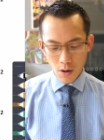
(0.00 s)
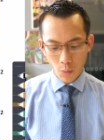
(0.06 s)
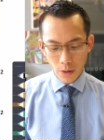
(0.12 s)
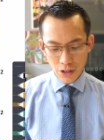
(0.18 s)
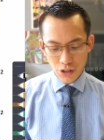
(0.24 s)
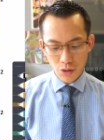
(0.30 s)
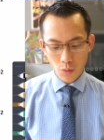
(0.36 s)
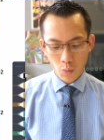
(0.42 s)

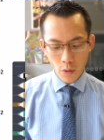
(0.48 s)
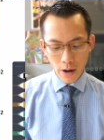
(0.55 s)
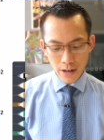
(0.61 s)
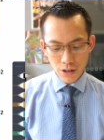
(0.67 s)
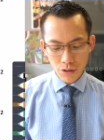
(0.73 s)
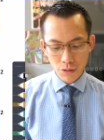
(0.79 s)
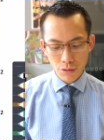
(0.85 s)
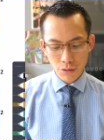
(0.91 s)
which
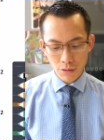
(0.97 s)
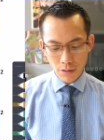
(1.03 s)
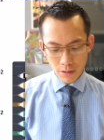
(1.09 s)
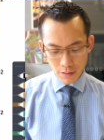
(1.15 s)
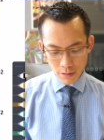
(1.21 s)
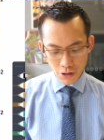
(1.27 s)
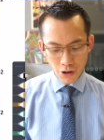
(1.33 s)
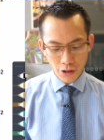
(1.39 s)
when you,
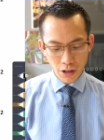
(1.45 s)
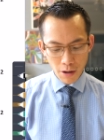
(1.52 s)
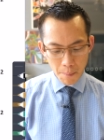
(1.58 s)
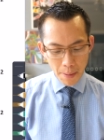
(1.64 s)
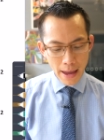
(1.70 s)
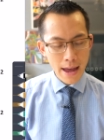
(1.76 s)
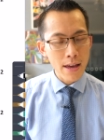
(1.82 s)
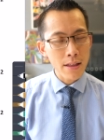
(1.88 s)
you know,
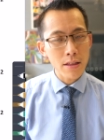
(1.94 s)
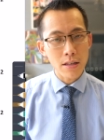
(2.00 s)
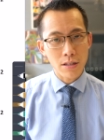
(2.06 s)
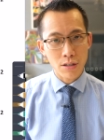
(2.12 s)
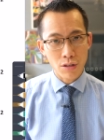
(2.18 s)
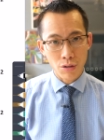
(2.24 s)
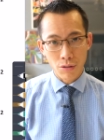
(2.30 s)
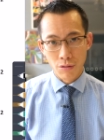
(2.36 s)
compare
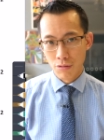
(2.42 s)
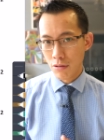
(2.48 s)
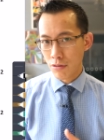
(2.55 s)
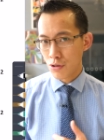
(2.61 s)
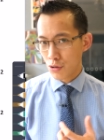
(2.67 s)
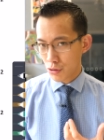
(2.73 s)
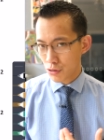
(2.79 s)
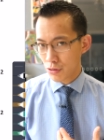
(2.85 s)
these two,
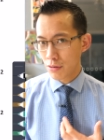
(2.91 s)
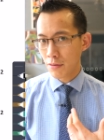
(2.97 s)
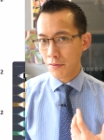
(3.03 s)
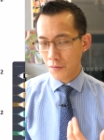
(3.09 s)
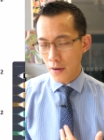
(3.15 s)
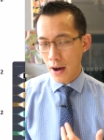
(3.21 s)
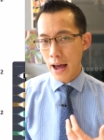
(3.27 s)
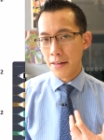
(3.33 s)
you should
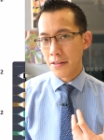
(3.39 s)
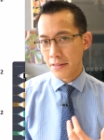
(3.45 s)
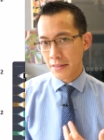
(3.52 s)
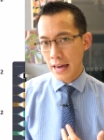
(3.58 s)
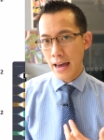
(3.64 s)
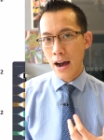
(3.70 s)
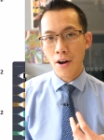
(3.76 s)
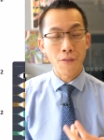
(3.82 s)
find that
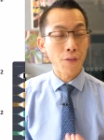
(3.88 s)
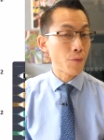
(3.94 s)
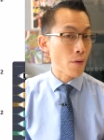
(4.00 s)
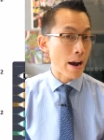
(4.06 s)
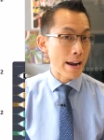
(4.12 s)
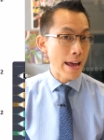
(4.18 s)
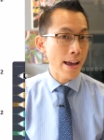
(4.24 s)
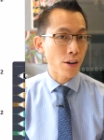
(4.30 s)
they are at
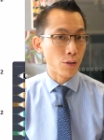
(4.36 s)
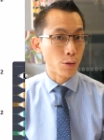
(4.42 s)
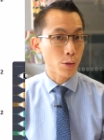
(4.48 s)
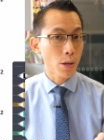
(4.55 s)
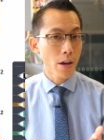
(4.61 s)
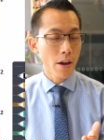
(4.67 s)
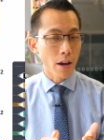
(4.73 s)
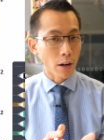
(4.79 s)
right
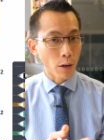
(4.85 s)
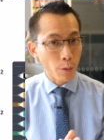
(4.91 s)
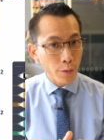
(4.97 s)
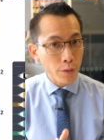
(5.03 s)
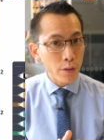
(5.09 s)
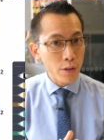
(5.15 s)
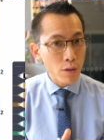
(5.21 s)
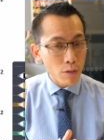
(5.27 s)
angles. And
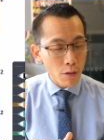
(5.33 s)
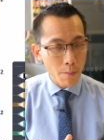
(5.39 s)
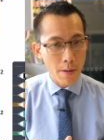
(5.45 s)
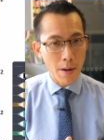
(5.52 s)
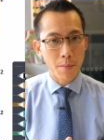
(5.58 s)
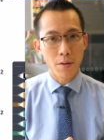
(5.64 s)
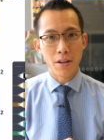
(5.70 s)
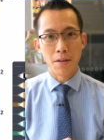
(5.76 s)
hopefully you're
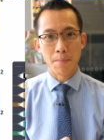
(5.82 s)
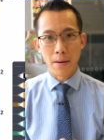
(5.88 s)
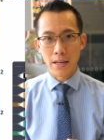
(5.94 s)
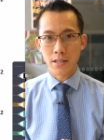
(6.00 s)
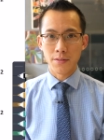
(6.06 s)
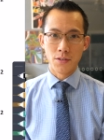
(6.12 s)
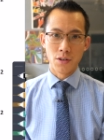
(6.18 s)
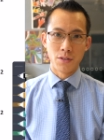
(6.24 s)
remembering the
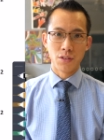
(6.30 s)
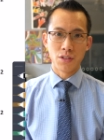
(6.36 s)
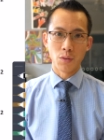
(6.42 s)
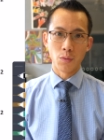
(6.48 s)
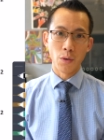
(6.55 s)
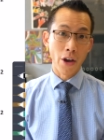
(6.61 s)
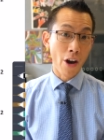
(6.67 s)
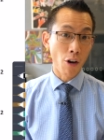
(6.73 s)
piece of knowledge
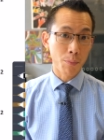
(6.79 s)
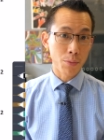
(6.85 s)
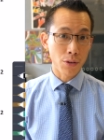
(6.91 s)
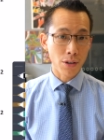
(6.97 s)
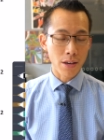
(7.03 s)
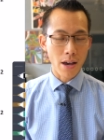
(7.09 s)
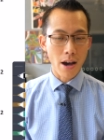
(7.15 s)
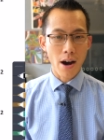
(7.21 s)
that will help you
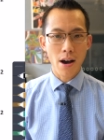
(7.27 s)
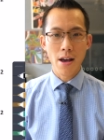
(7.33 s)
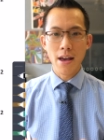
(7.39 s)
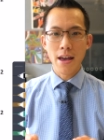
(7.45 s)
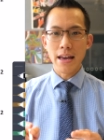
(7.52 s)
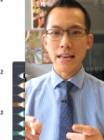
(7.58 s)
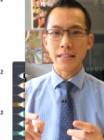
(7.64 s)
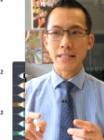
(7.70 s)
here
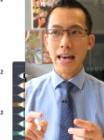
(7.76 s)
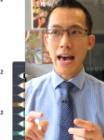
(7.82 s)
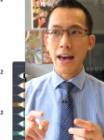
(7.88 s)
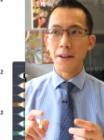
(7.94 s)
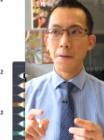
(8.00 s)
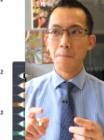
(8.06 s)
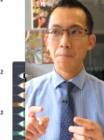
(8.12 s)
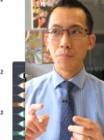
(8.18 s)
is
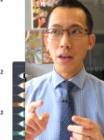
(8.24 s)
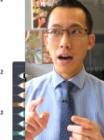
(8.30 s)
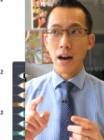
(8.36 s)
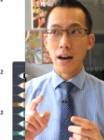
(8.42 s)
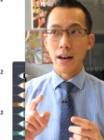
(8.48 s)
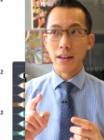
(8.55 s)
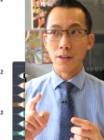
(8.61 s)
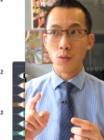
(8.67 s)
that
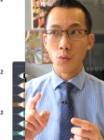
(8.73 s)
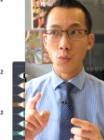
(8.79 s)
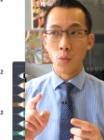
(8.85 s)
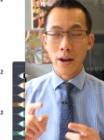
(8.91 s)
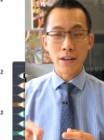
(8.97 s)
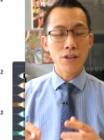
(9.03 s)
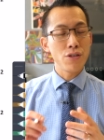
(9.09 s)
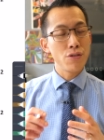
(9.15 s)
uh,
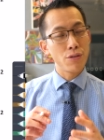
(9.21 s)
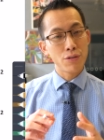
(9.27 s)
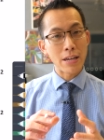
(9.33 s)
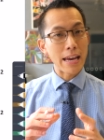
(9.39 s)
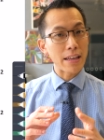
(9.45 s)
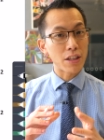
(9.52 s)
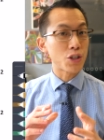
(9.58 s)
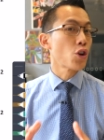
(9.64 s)
when you
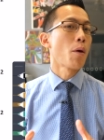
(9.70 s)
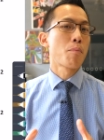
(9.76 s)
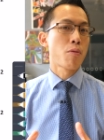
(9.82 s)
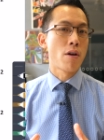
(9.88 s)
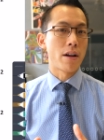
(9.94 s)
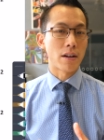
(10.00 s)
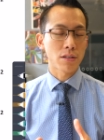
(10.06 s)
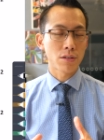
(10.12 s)
take the dot
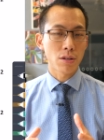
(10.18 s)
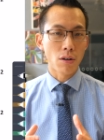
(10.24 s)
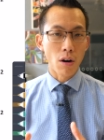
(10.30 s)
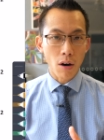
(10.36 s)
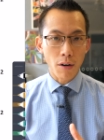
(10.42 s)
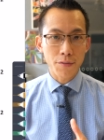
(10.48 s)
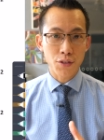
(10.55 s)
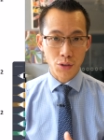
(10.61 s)
product
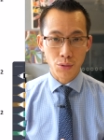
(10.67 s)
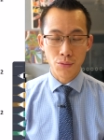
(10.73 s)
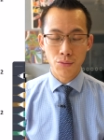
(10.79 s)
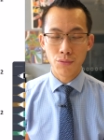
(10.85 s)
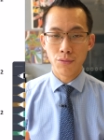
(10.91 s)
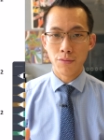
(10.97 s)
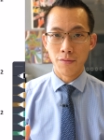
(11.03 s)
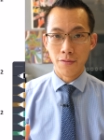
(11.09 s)
of
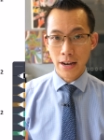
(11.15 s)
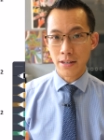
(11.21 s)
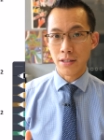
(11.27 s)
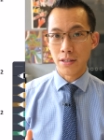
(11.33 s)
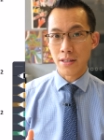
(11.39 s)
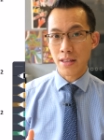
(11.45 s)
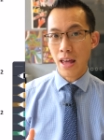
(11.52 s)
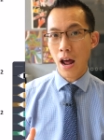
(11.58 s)
two
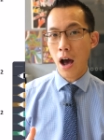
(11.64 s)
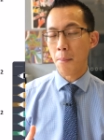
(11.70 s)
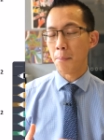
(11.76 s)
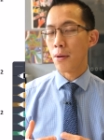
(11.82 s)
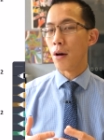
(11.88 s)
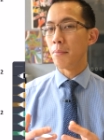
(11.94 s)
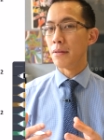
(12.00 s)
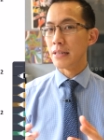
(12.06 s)
vectors that are
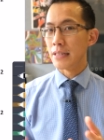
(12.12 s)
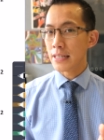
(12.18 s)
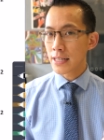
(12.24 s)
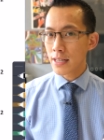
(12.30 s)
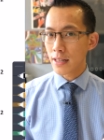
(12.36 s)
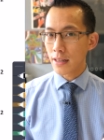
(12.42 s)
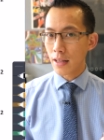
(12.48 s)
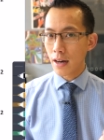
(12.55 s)

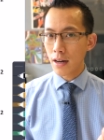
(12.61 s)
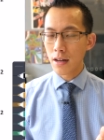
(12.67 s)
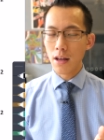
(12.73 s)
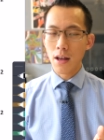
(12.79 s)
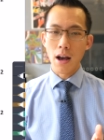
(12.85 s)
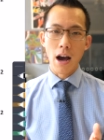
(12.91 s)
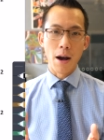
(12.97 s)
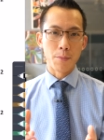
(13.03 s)
perpendicular,
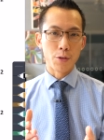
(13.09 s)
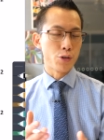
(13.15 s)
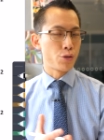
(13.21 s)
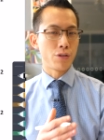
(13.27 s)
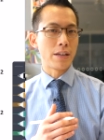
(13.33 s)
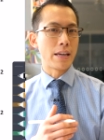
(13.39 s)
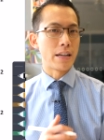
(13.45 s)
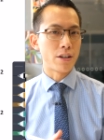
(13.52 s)
um, you
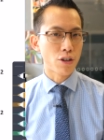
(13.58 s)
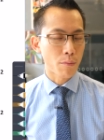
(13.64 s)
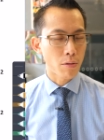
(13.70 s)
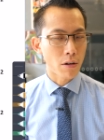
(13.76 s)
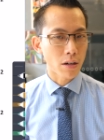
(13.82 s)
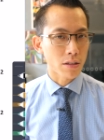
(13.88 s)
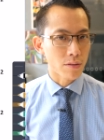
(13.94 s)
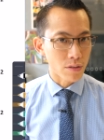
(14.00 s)
should get a dot
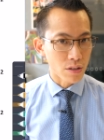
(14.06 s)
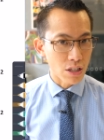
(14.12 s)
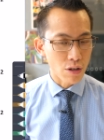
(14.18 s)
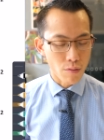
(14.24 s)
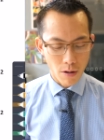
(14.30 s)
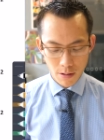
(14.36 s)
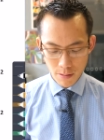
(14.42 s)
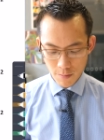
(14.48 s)
product of
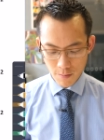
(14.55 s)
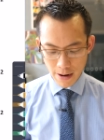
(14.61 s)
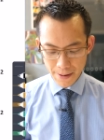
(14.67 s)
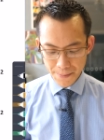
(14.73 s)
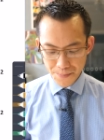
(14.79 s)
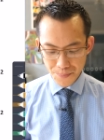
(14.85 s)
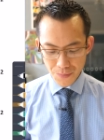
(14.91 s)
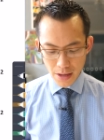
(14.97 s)
zero,
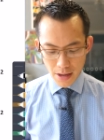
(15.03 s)
right?